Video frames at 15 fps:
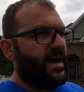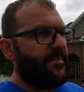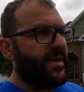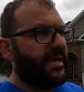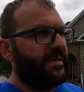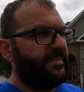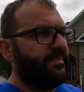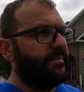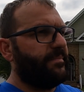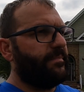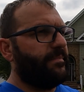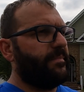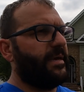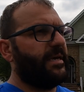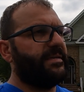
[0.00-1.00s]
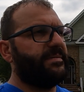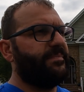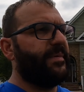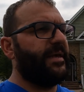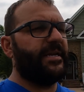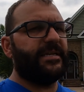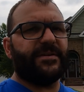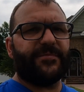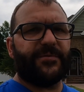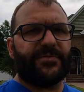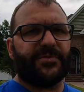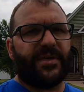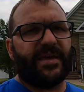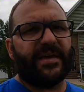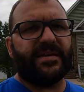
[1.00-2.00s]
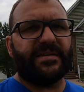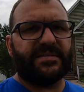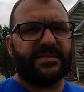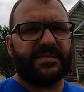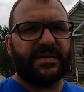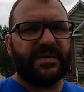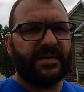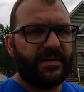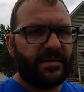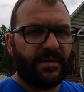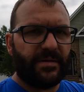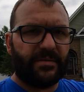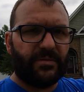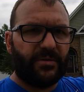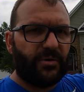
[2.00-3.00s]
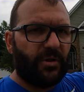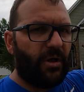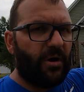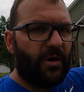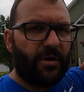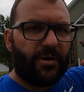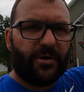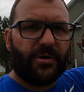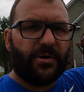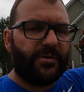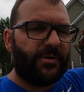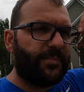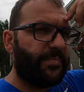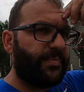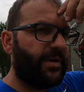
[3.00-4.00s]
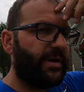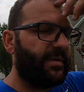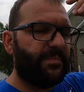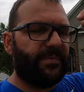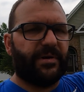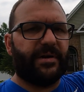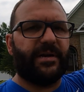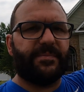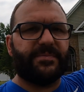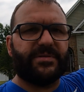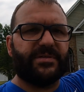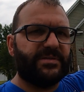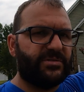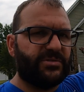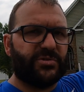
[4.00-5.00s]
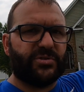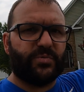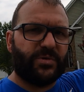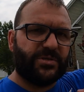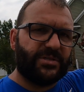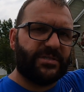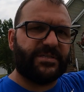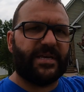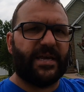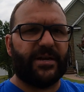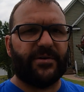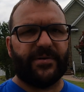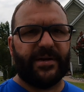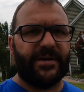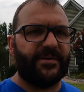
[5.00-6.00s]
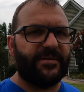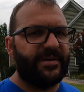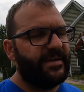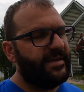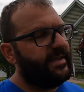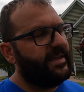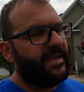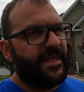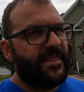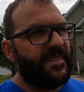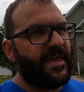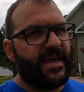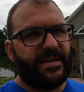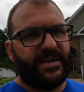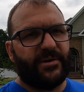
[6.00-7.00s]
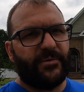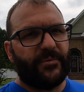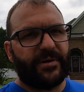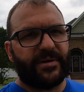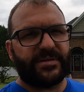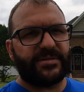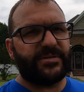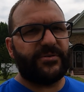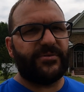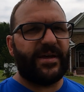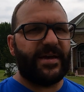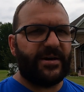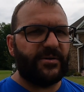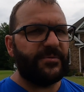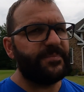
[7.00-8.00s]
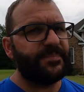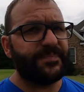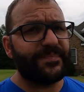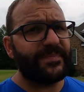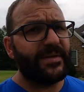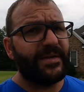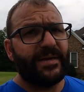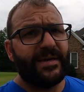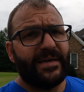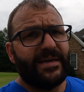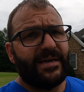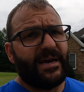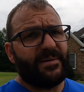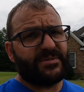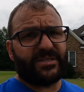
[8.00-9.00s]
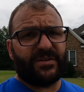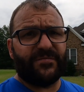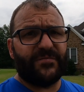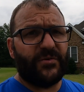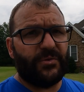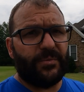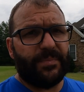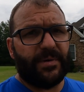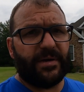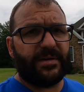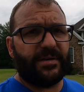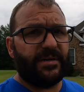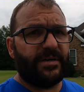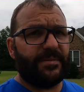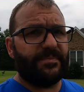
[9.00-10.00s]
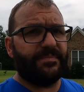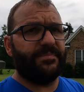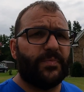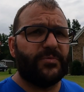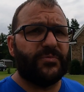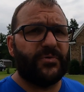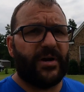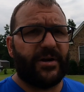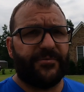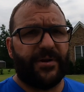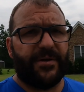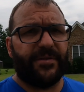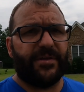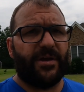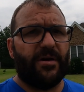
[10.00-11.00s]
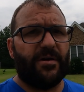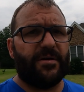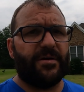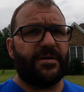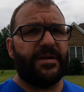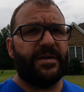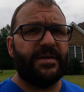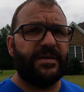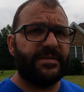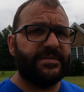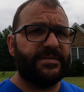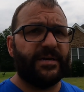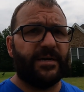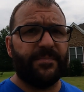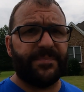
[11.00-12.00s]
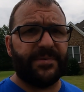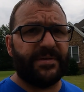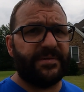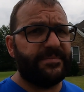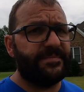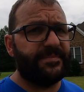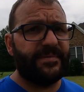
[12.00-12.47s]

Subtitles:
I mean, made many different things. Little auger to bring it up to swish the sand around. That didn't work. So now I'm just gonna fill the bucket up, drag around the yard, dump it.